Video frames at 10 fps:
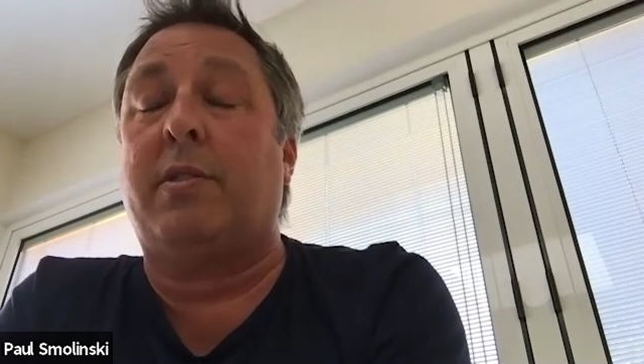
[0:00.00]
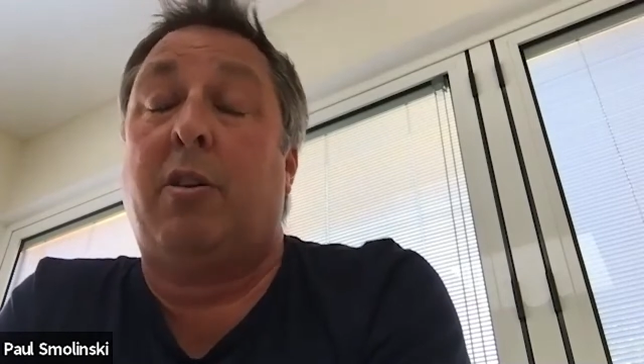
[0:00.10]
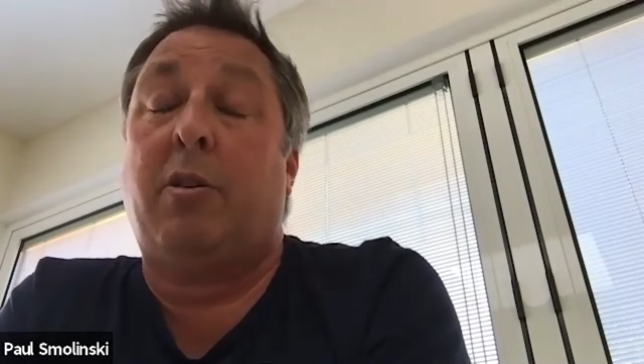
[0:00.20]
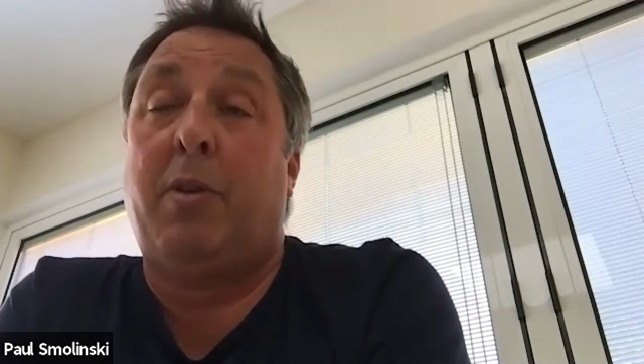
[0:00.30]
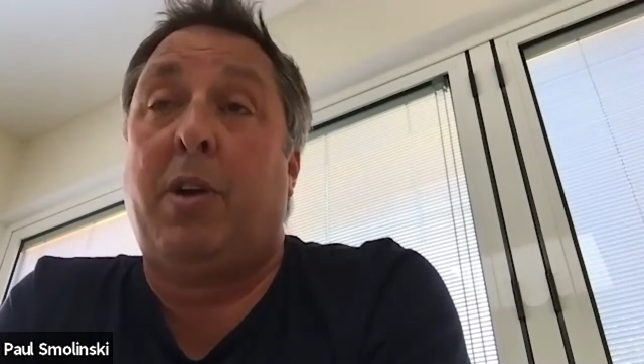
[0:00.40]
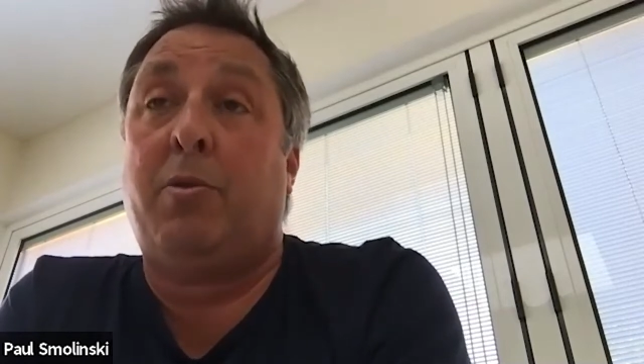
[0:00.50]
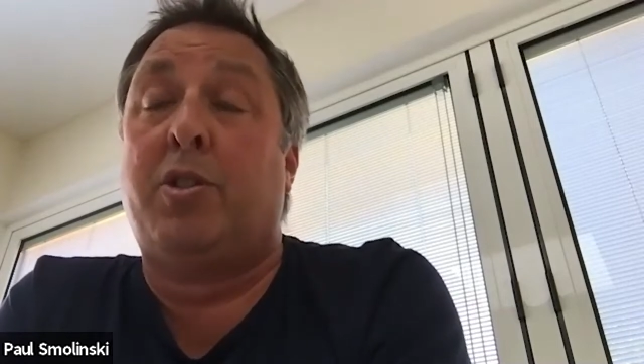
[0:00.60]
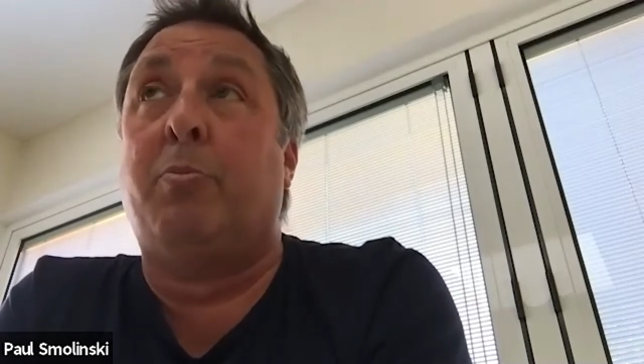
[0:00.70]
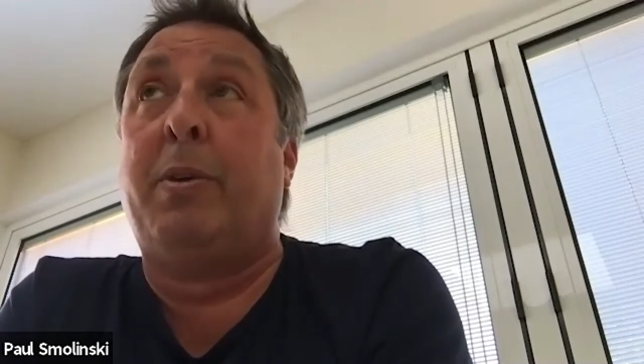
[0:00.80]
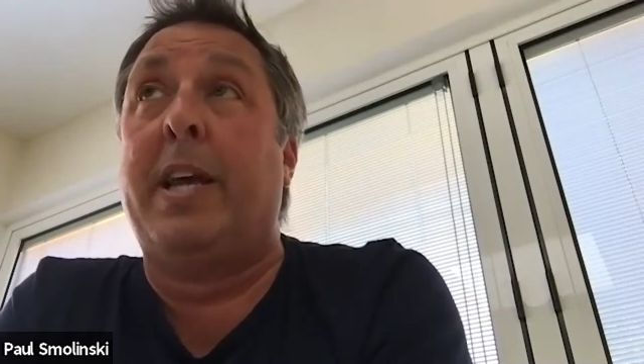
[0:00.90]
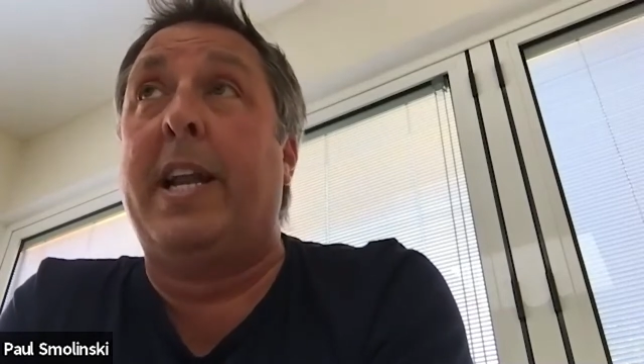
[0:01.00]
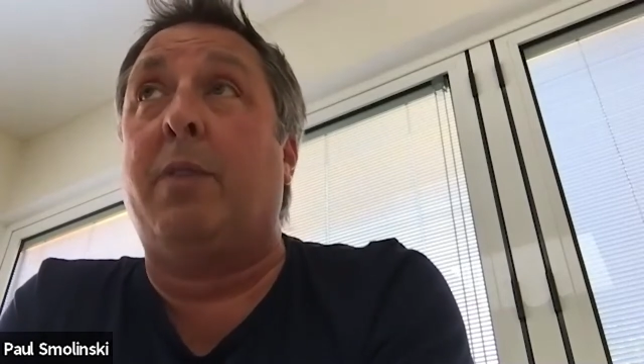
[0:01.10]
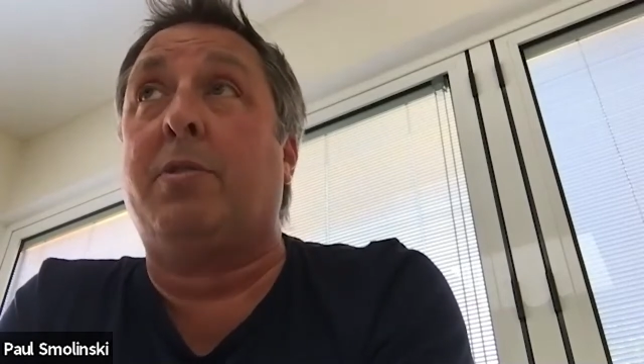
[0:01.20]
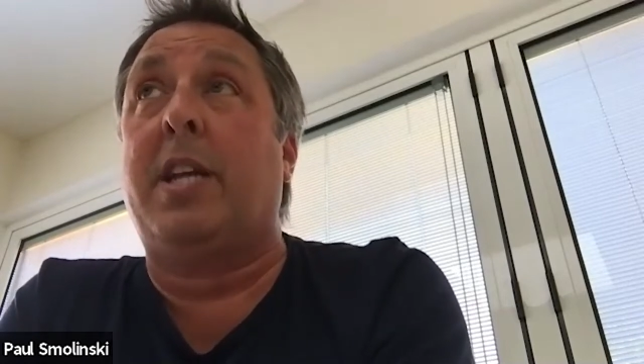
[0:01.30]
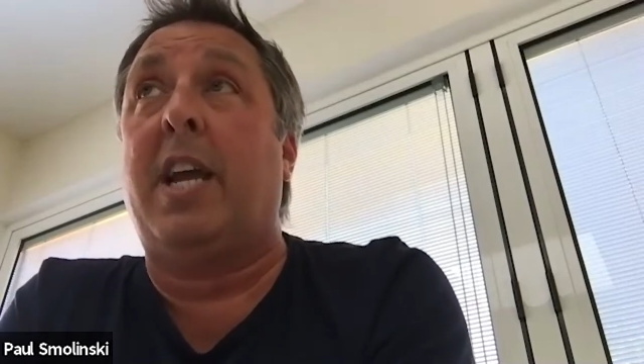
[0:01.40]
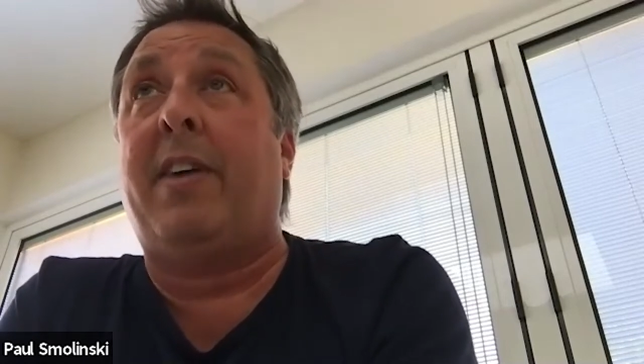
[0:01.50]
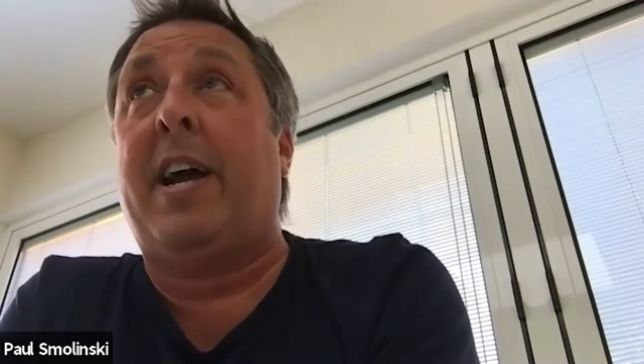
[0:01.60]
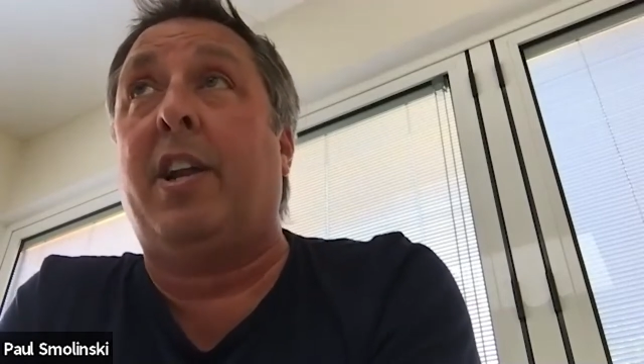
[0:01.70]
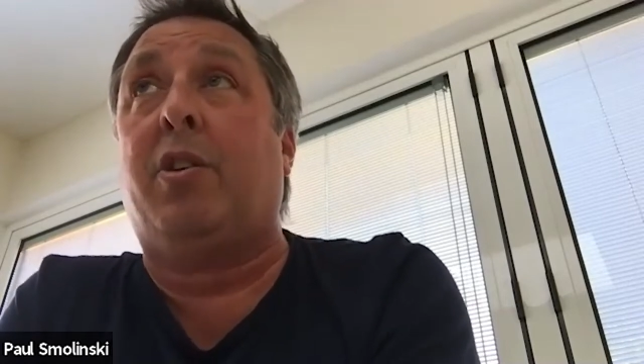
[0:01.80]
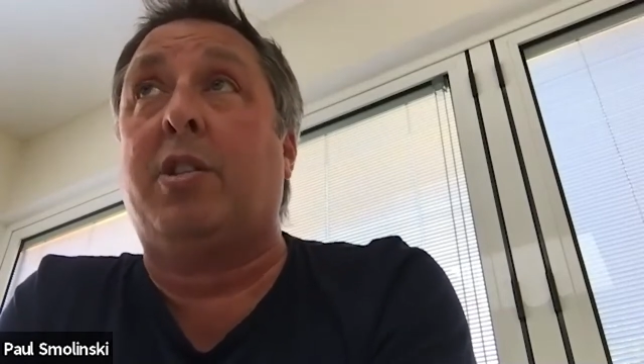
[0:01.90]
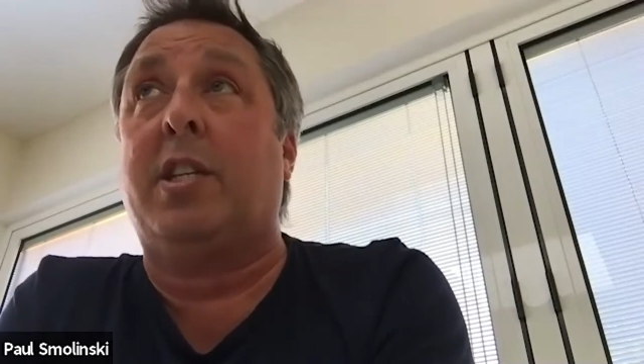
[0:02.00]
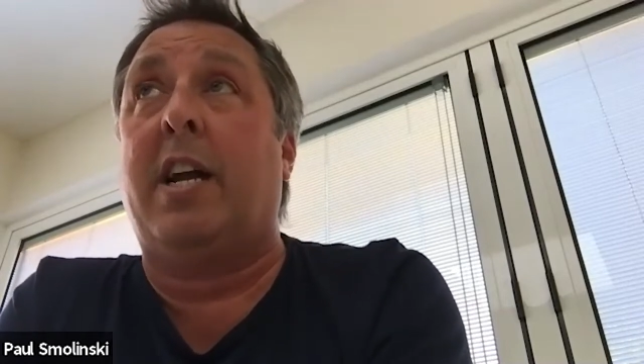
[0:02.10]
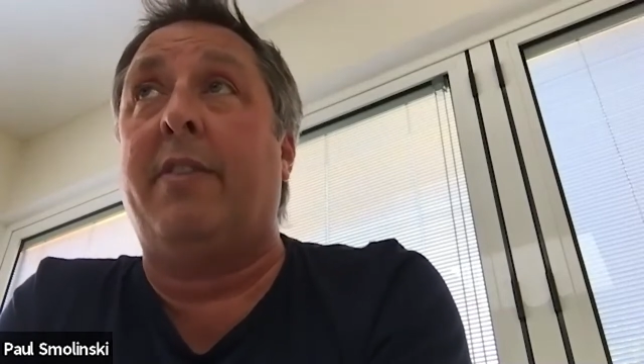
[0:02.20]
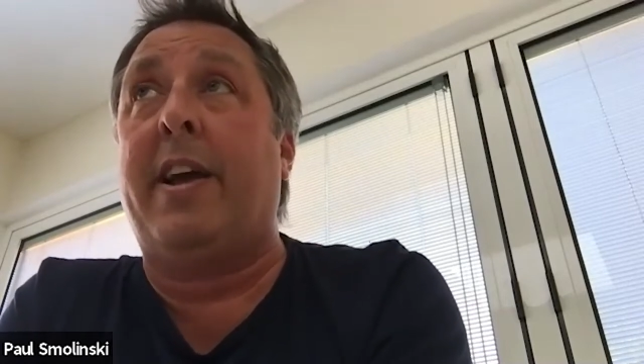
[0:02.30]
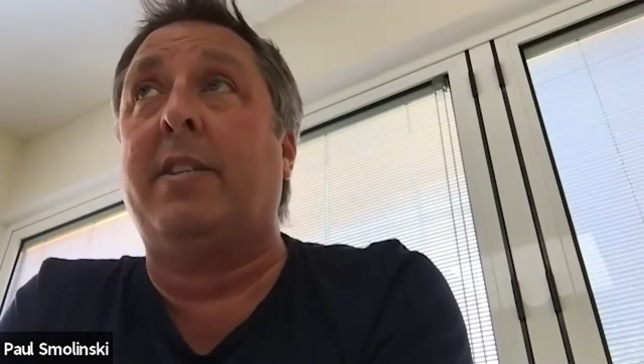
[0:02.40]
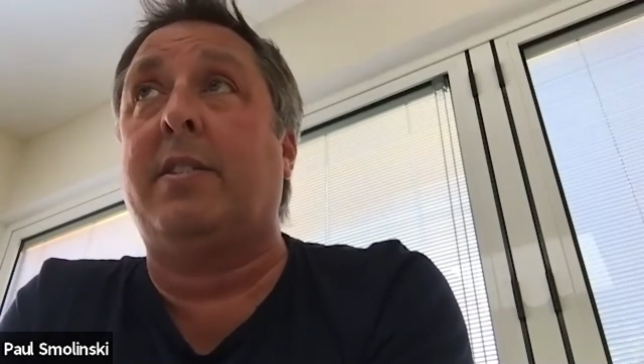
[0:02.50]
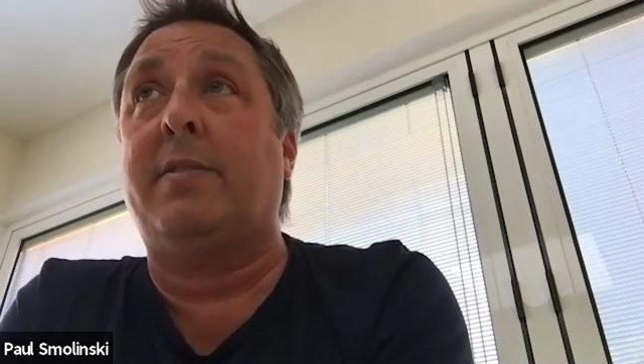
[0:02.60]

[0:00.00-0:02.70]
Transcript: I would still be there now today if I hadn't gone to that event.